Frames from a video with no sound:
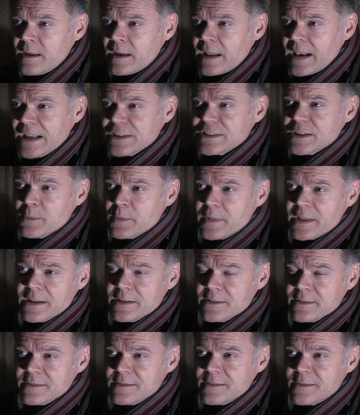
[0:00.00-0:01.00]
actually
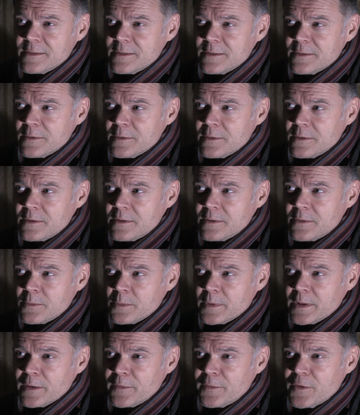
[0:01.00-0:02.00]
within
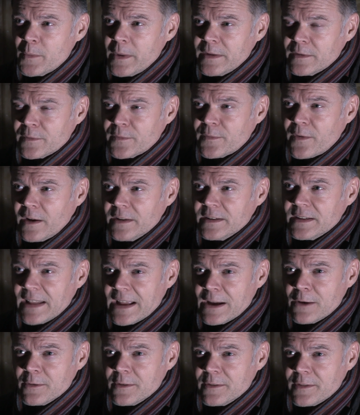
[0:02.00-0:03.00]
a few weeks of finding
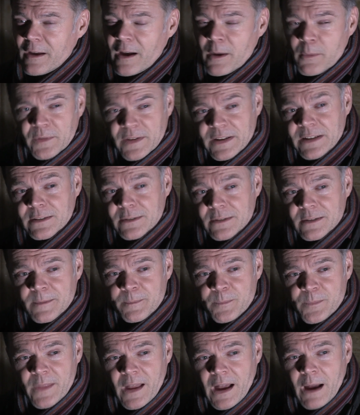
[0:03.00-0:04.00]
out that I was ill,
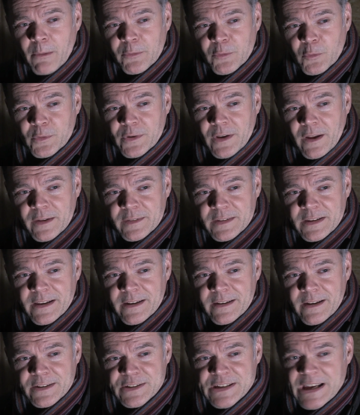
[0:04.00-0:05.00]
I was organising
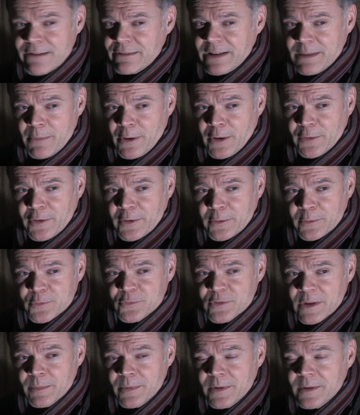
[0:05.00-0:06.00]
a charity motorcycle
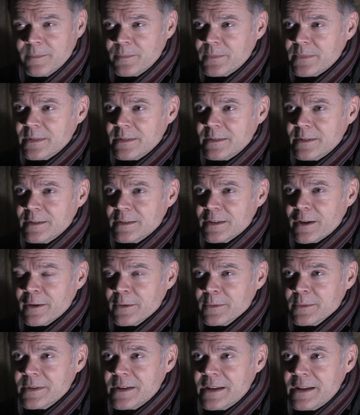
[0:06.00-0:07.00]
trip.
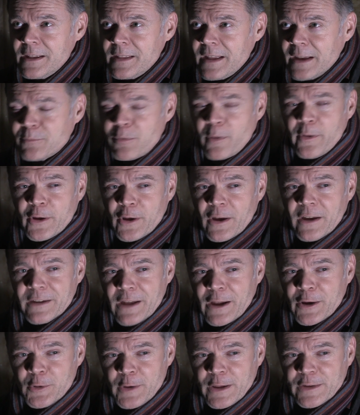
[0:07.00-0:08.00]
So that's probably
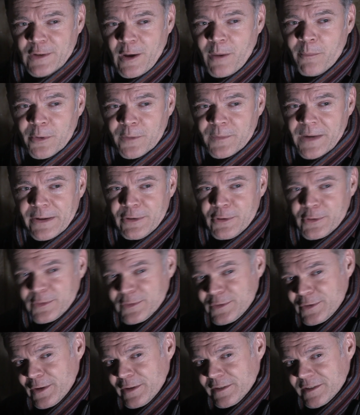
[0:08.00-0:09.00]
a good example of how you can
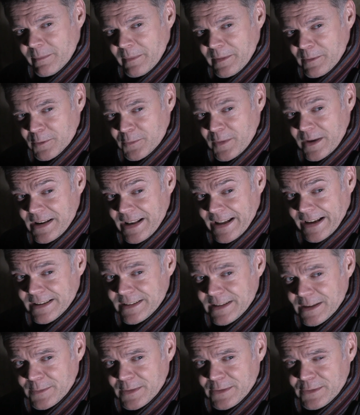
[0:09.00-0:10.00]
turn something that was very
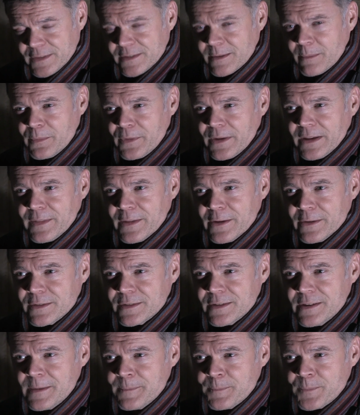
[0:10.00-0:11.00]
negative into something
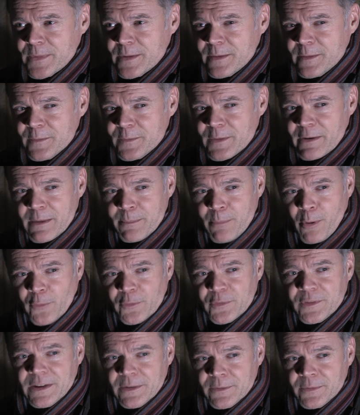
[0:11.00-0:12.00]
that's very
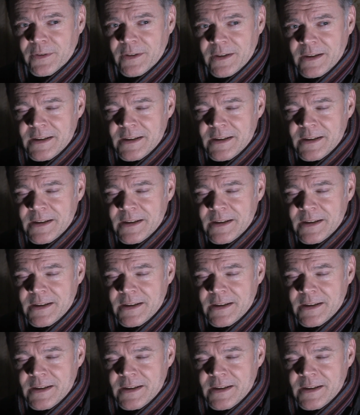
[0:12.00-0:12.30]
positive.